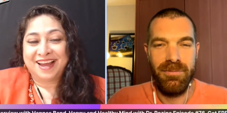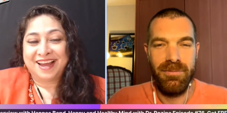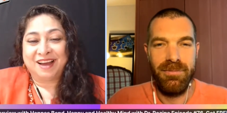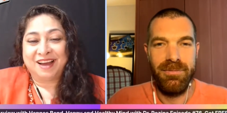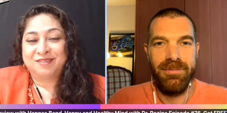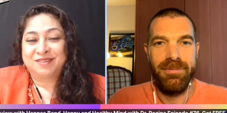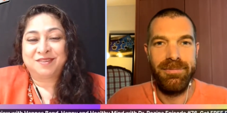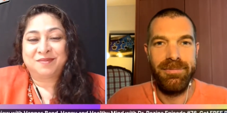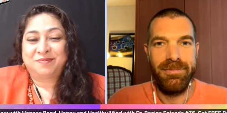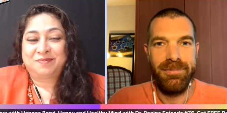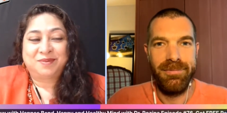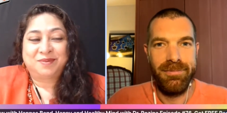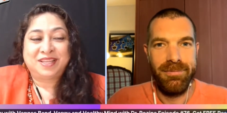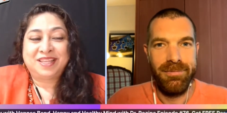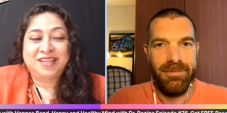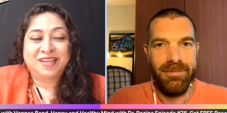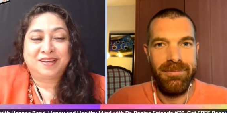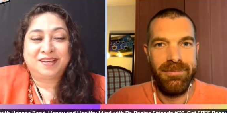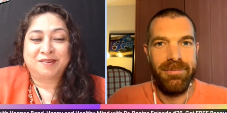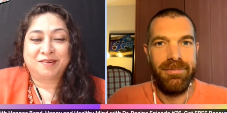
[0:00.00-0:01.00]
Speaker 1: how's the breathing
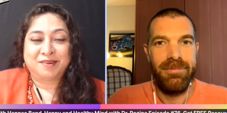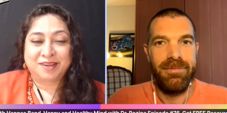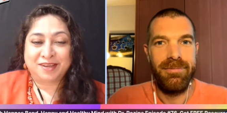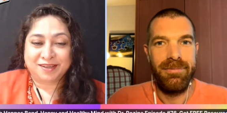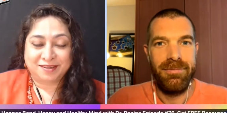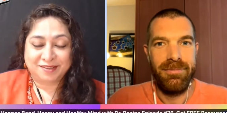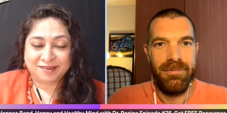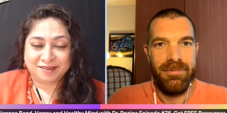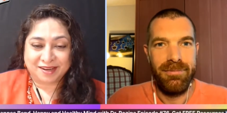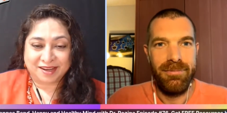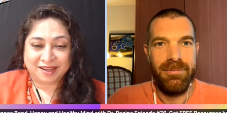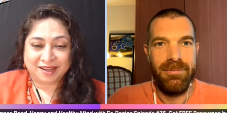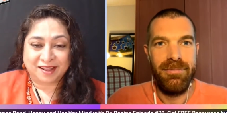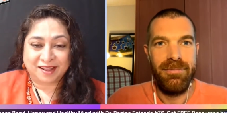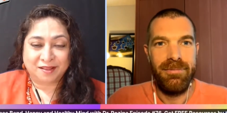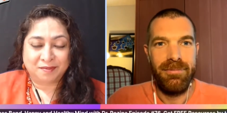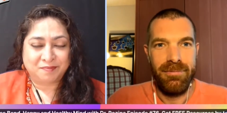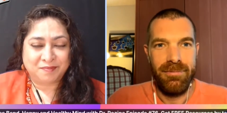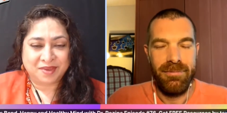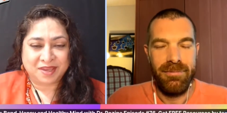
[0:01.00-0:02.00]
going to help
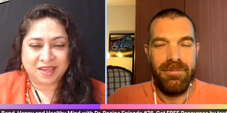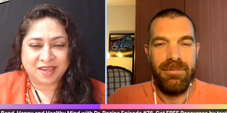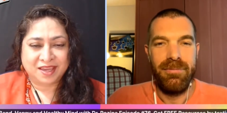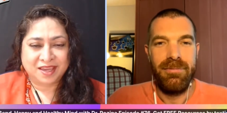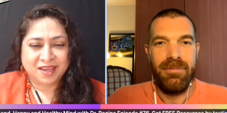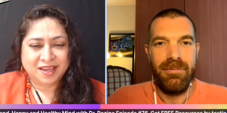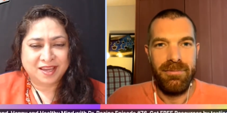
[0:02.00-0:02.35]
me?